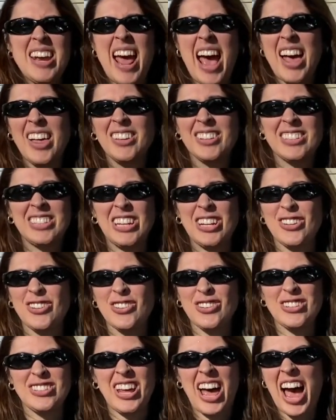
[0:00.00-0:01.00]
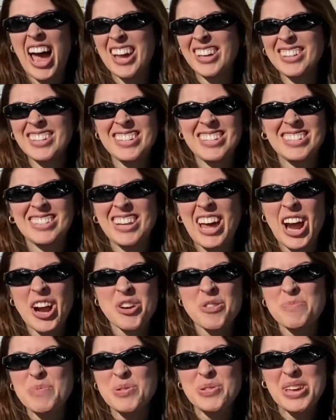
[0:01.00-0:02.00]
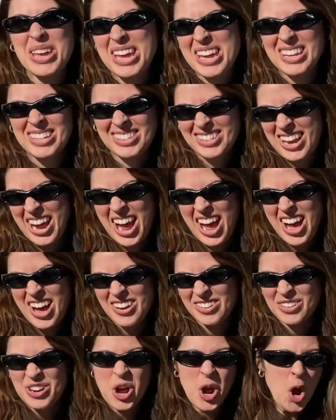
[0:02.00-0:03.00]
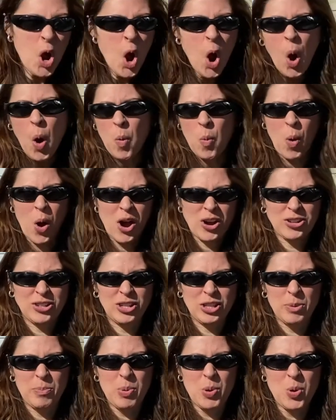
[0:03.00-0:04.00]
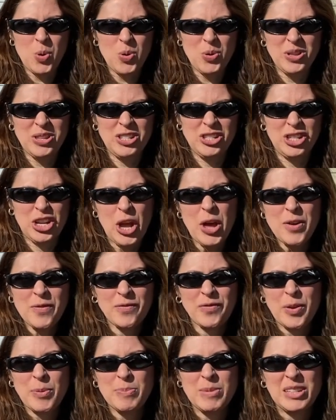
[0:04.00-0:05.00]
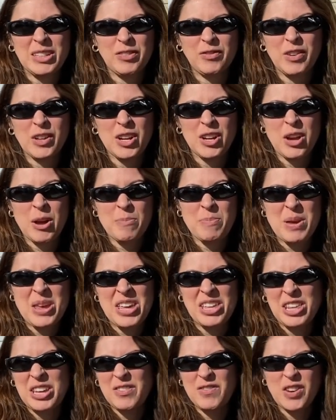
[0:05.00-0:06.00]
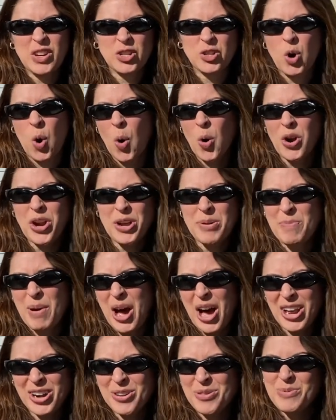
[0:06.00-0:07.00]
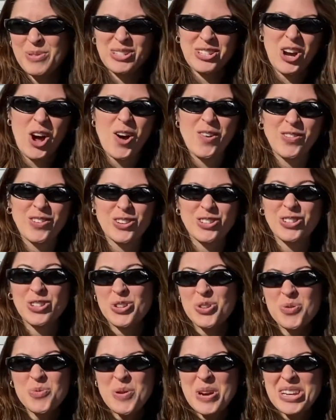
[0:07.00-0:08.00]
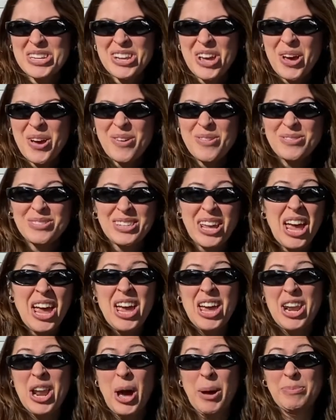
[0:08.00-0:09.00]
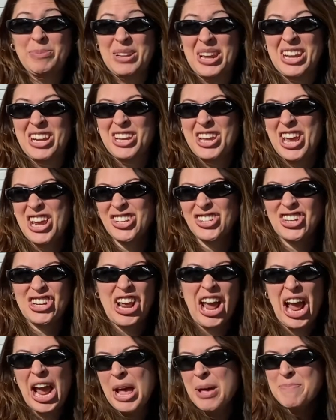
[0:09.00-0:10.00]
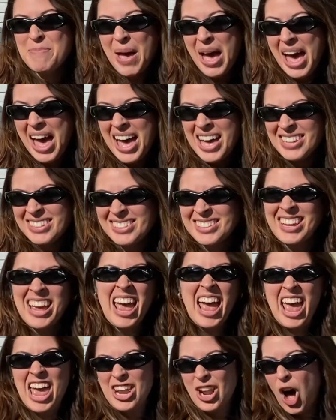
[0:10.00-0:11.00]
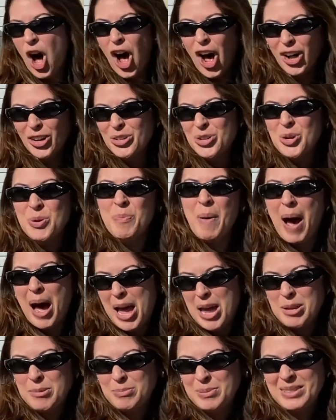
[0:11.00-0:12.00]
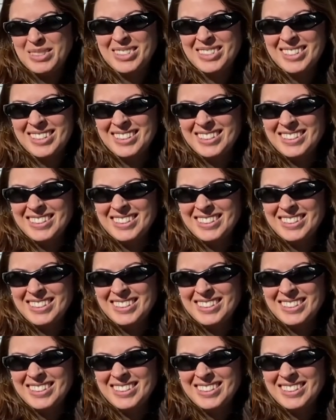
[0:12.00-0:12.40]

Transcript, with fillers: Alexandria's highly desirable Kingstowne. Walk to the pool and gym from this appealing Victoria model, which offers new windows, an updated kitchen and baths, and all new pipes.